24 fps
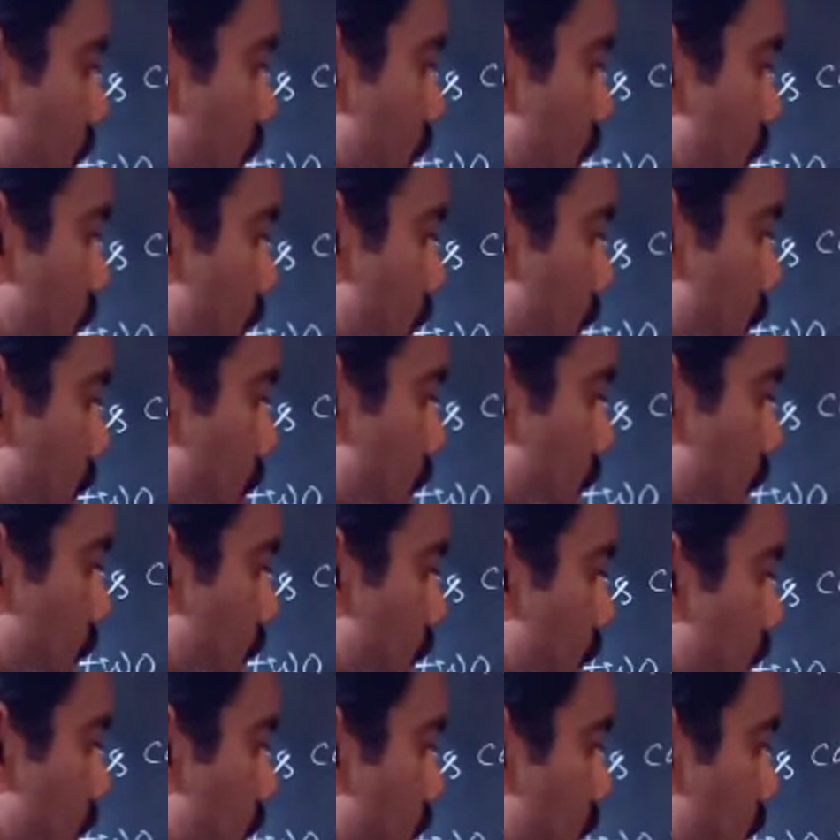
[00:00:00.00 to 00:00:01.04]
and I will
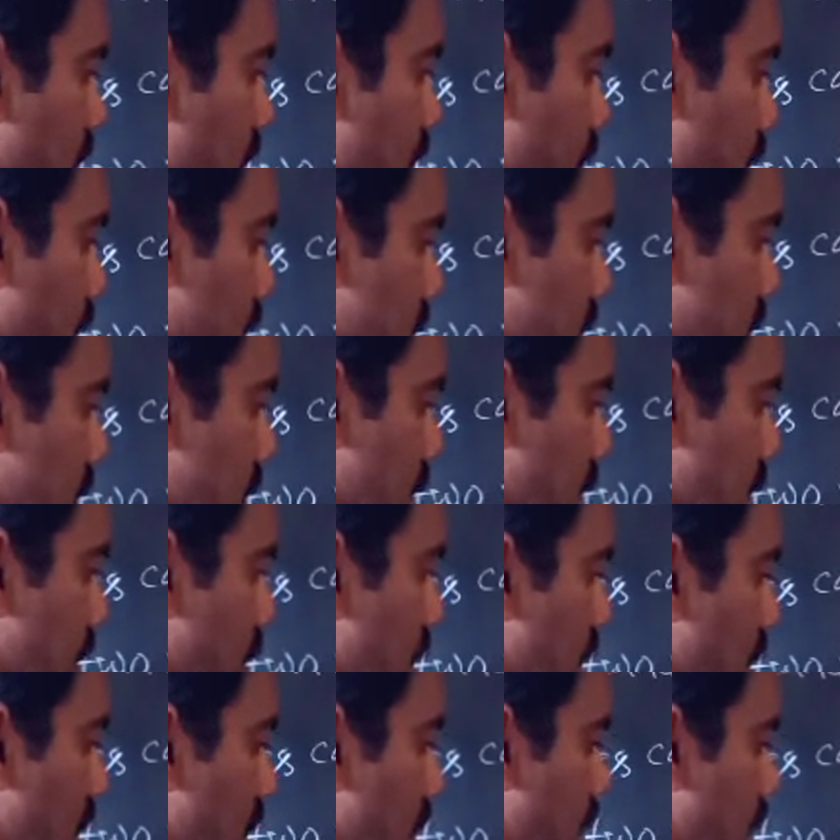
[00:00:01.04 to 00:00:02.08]
take the vessel
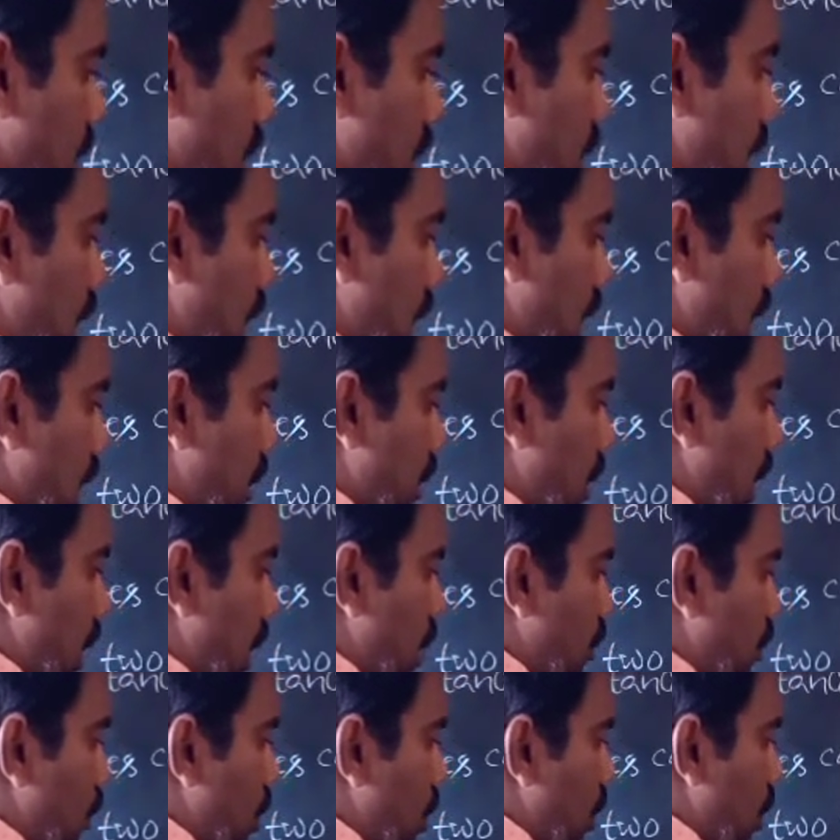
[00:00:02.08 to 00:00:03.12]
100 ml
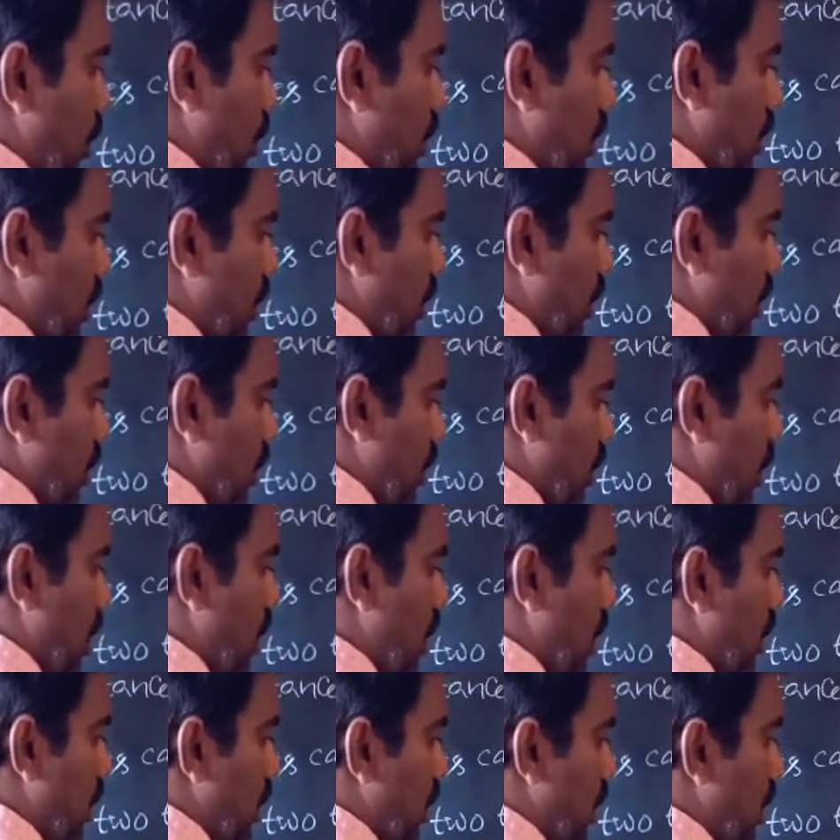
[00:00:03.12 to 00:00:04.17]
of water
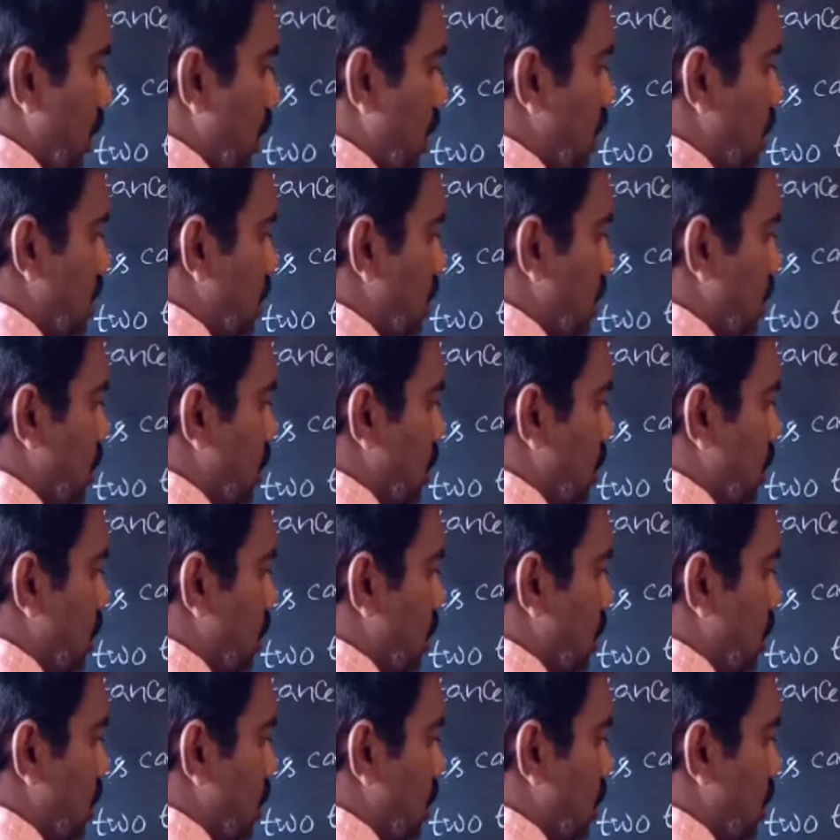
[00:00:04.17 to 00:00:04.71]
and then